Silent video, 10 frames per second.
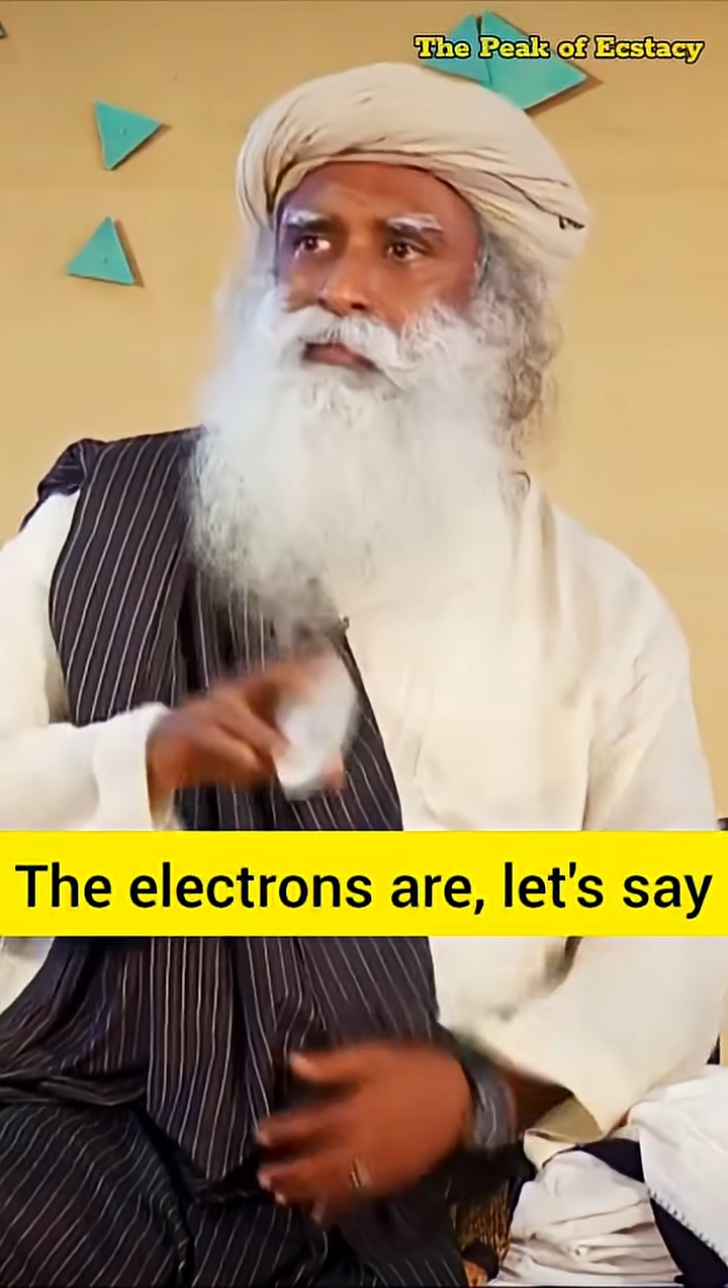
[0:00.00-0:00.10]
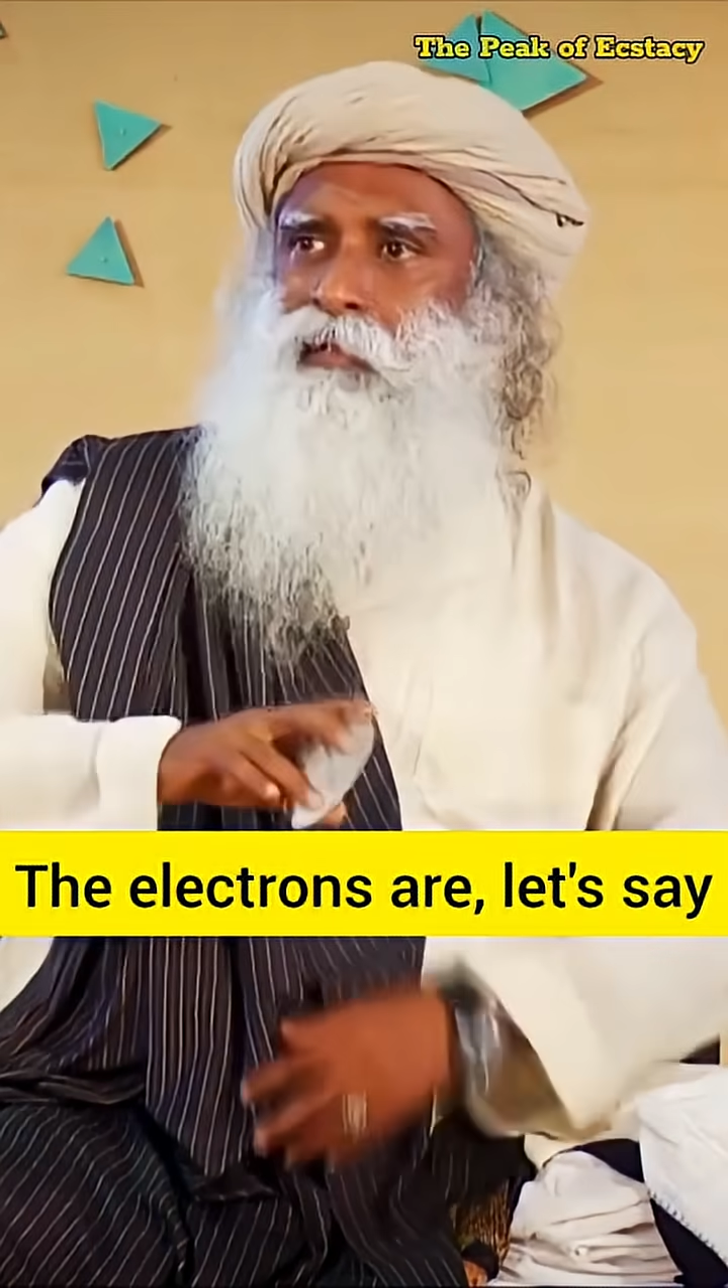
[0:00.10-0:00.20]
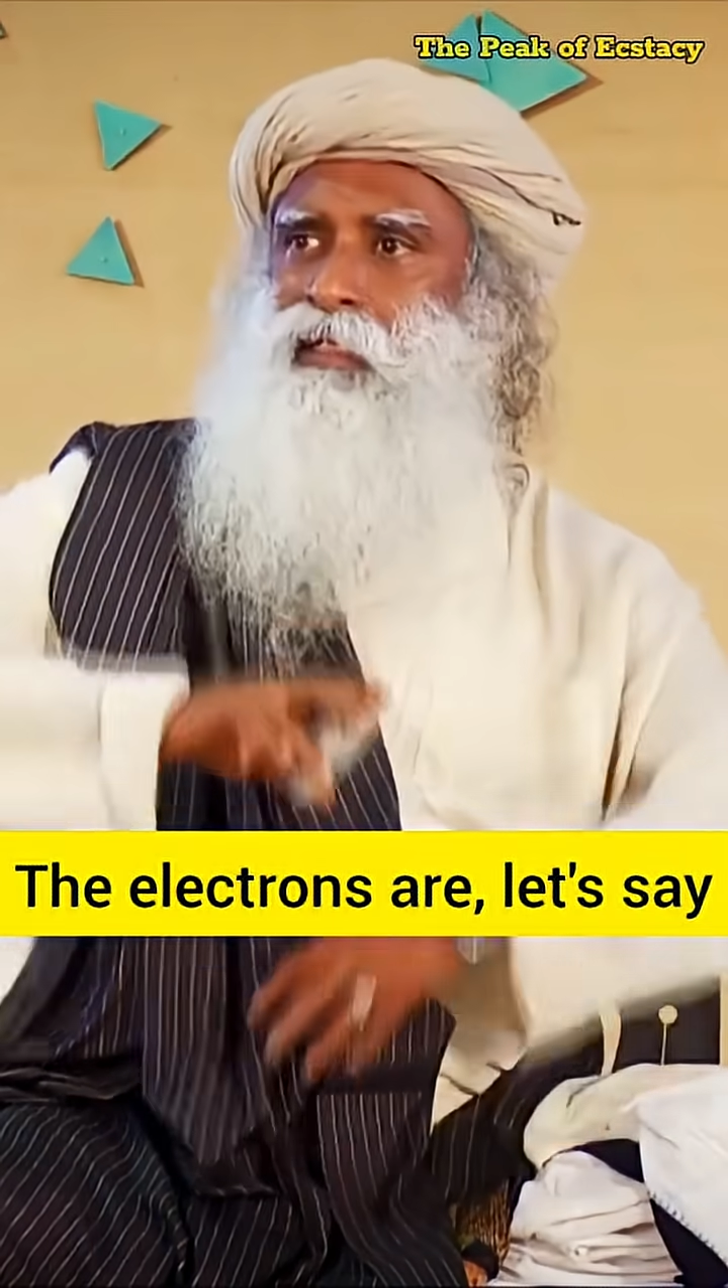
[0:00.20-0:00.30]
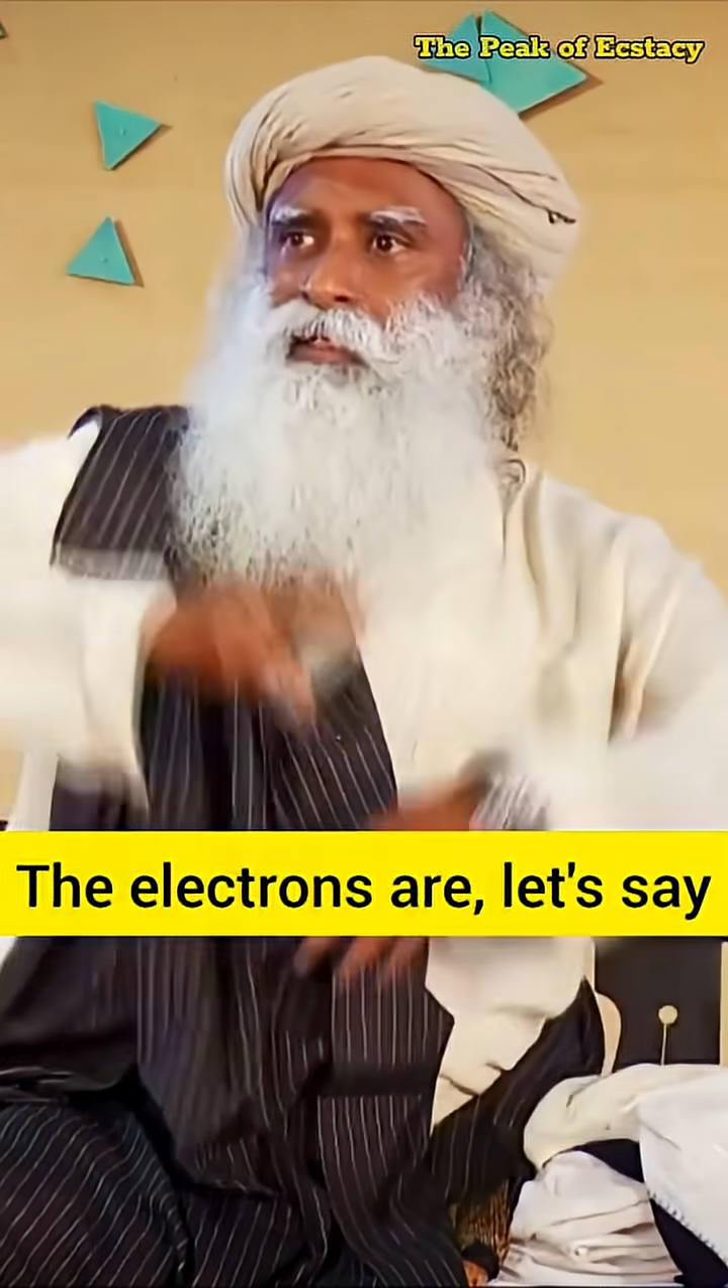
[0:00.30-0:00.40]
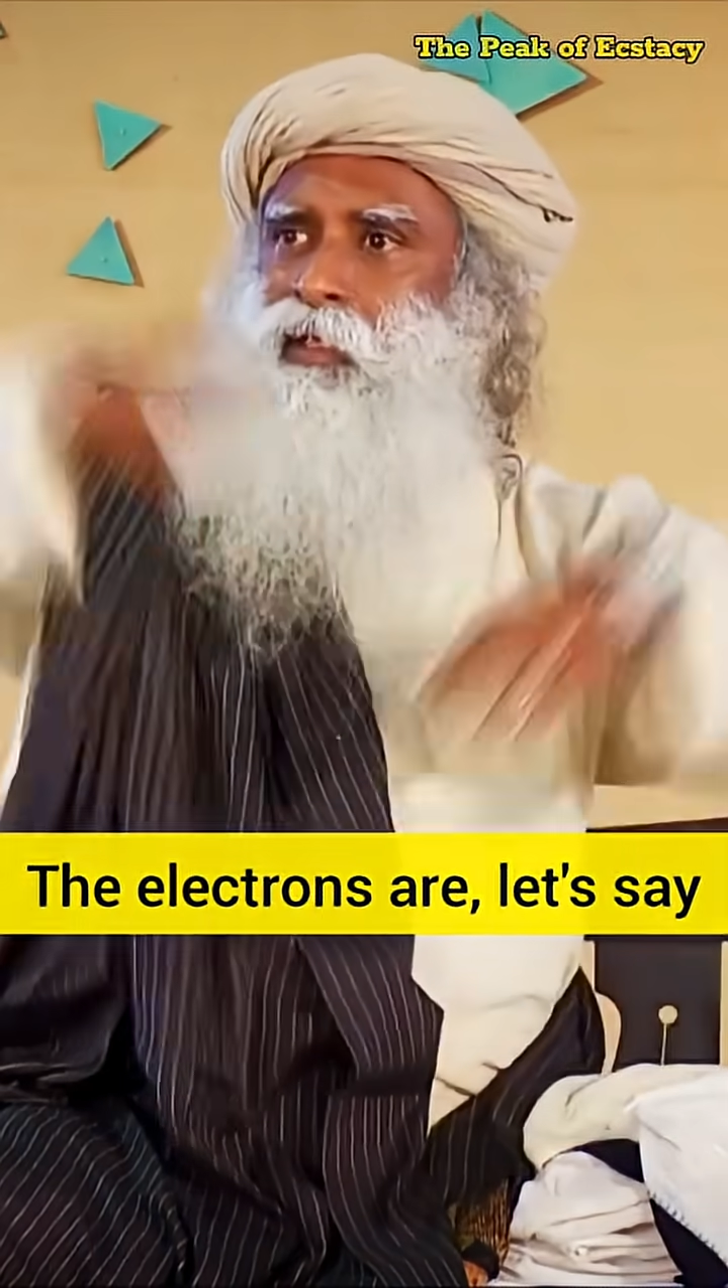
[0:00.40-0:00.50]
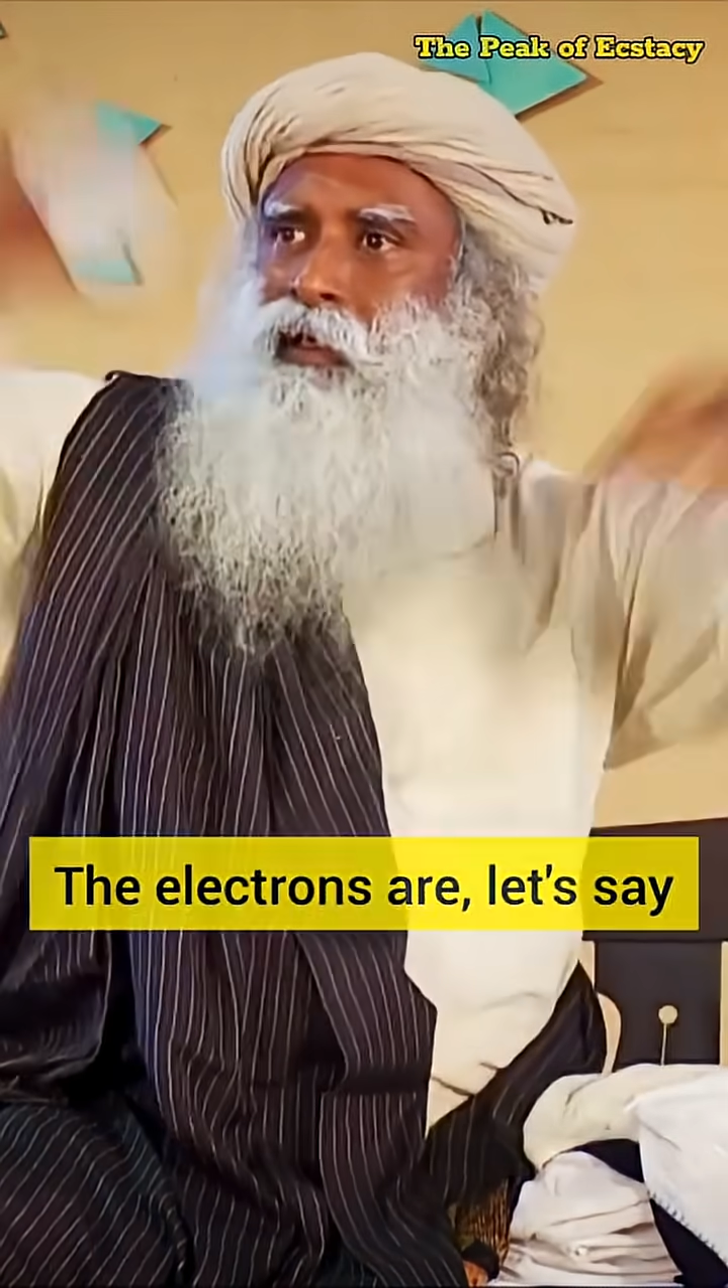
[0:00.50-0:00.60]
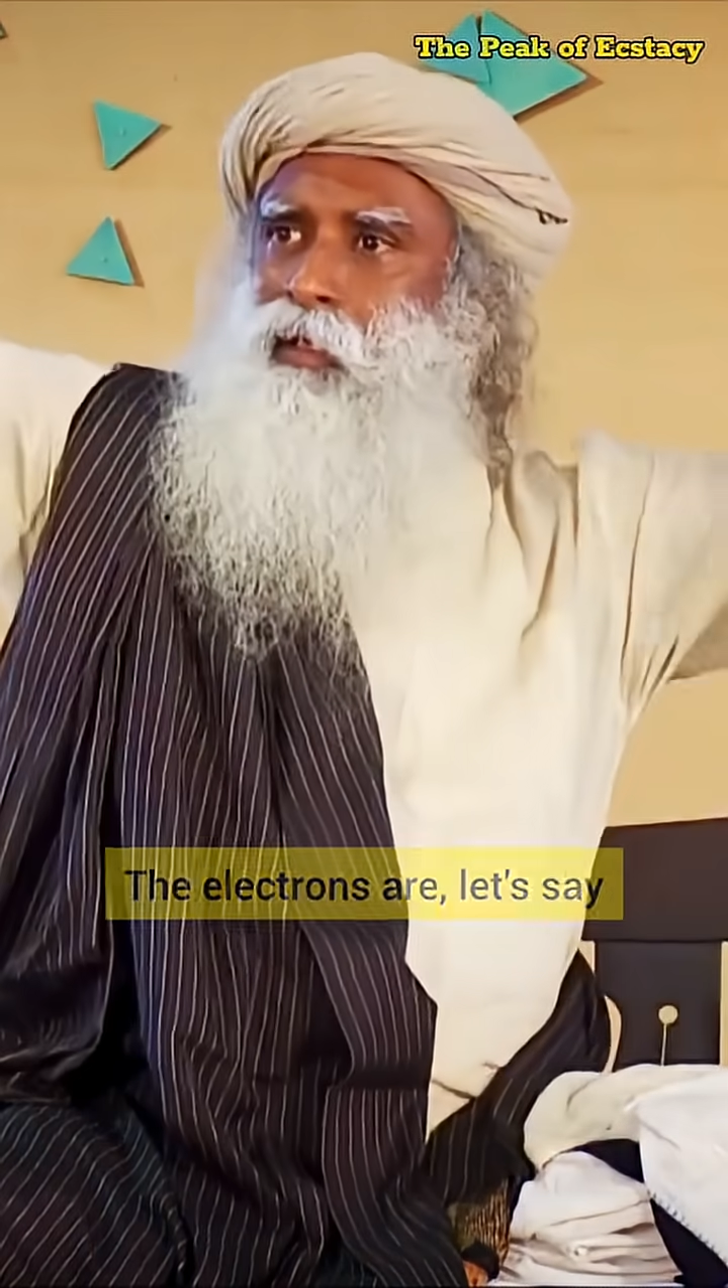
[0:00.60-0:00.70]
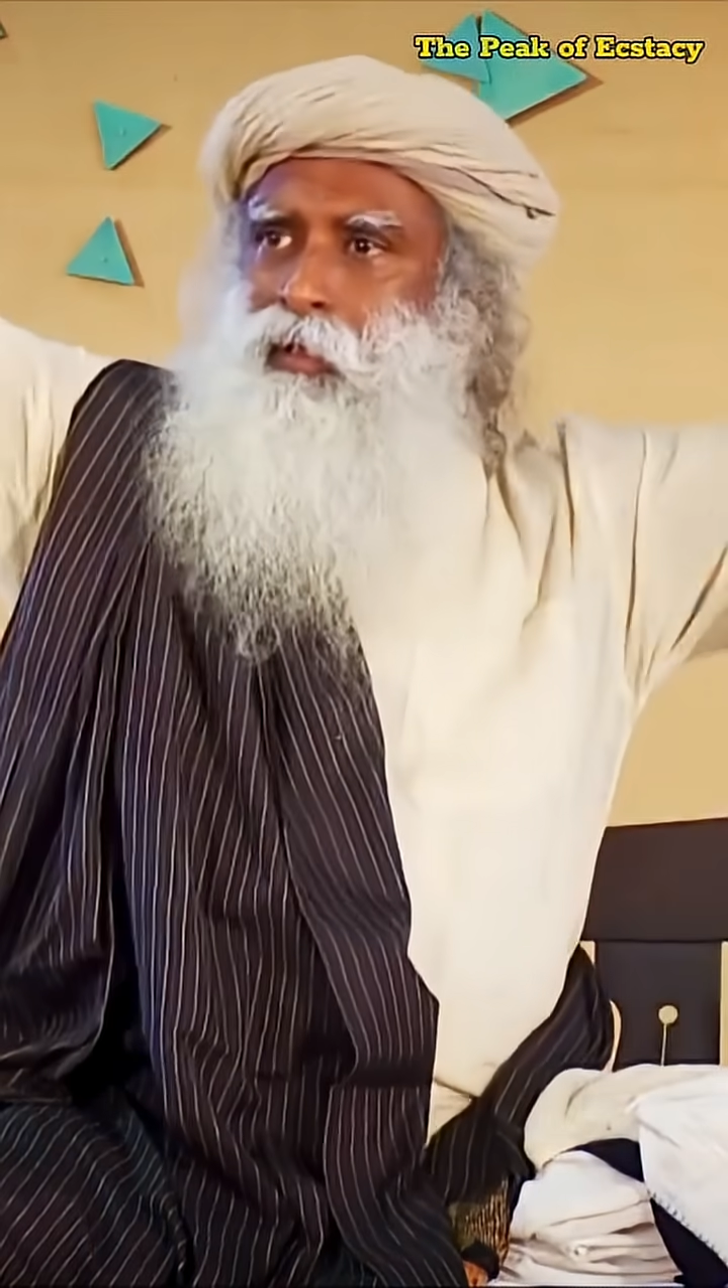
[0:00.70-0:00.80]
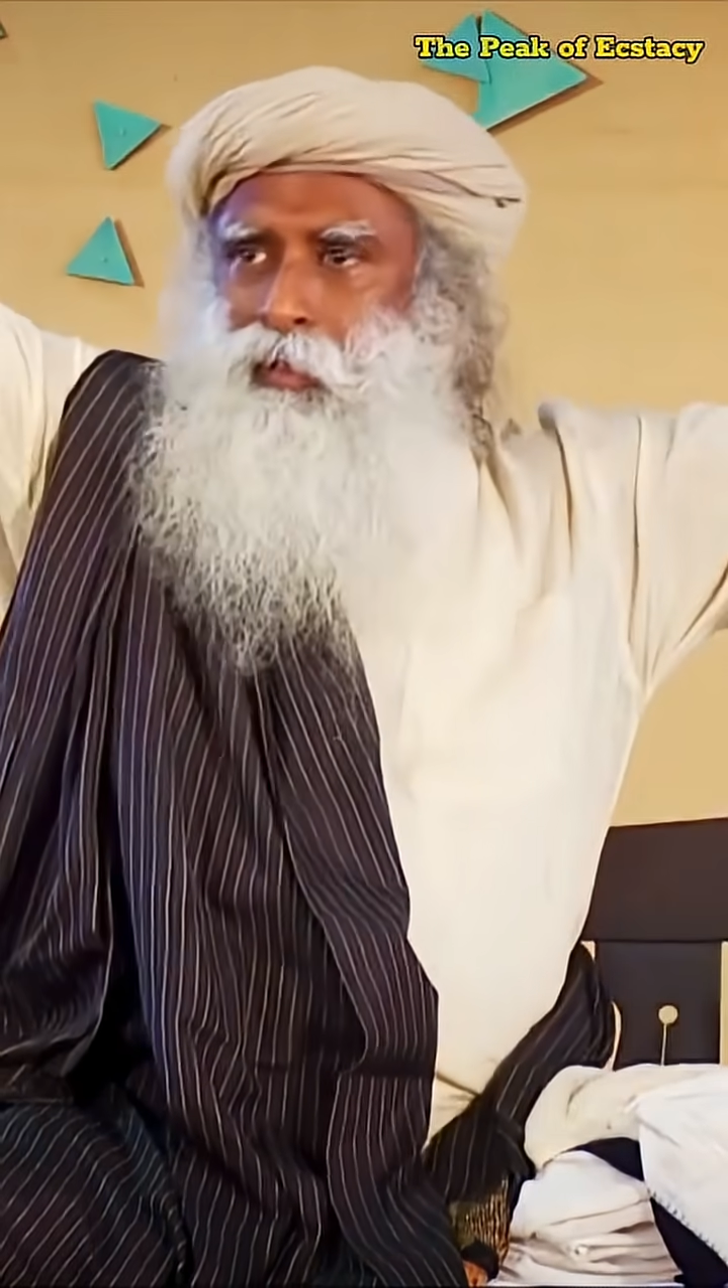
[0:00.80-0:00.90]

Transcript: let's say,